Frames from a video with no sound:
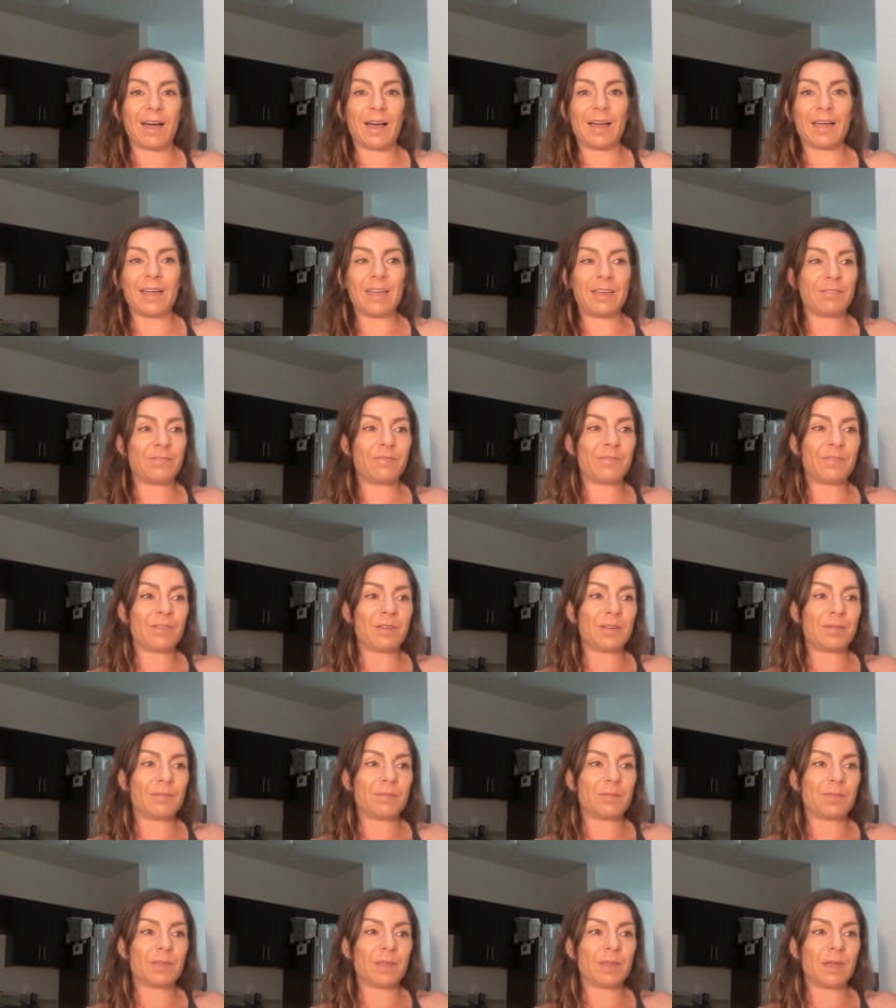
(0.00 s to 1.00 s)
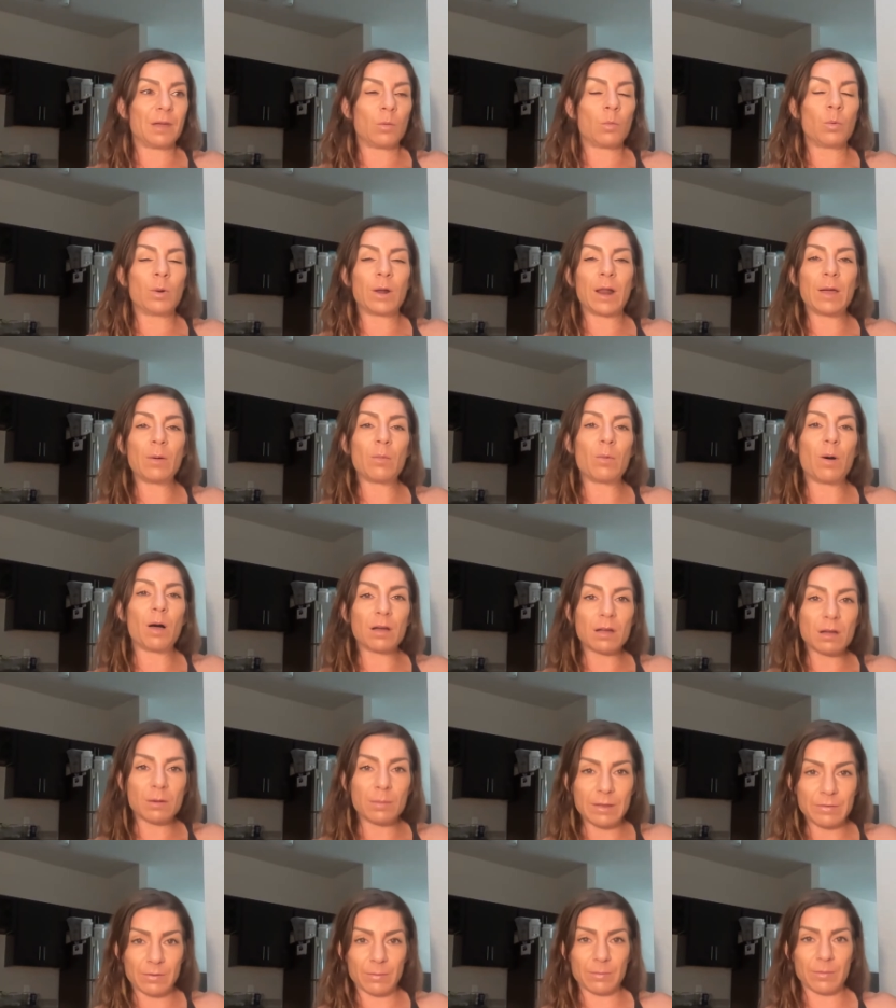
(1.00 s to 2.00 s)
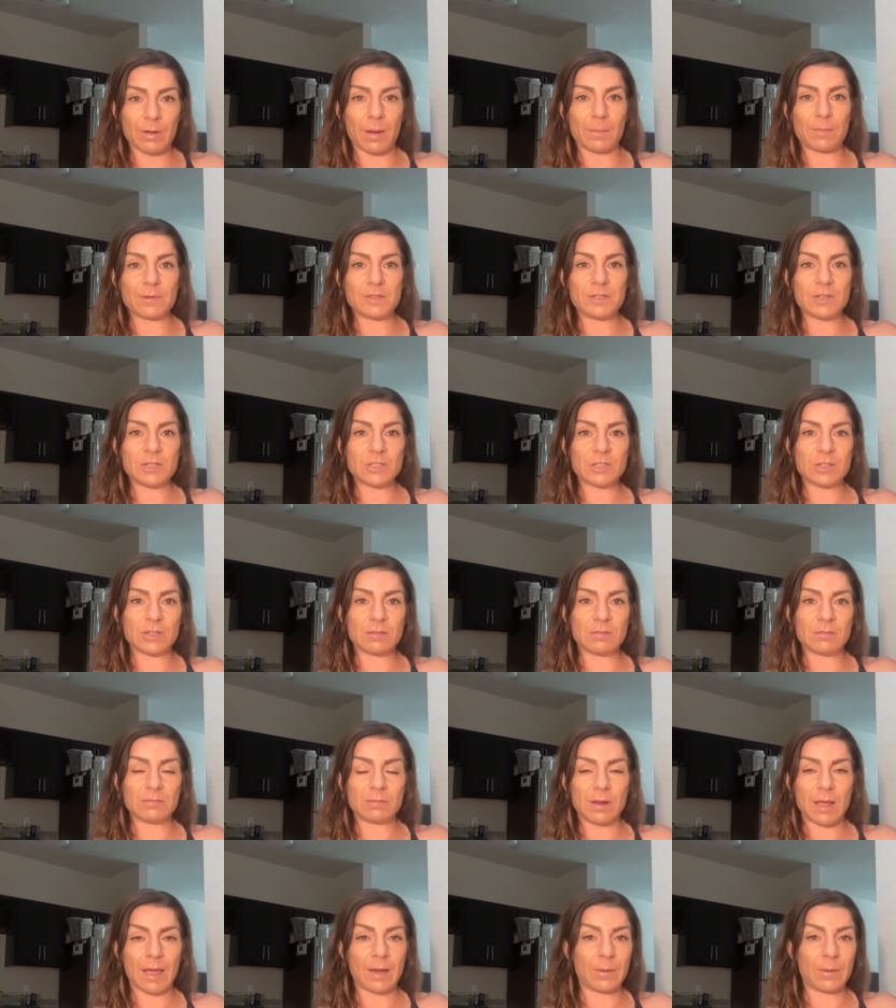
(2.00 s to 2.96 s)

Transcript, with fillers: if when I walk away from competition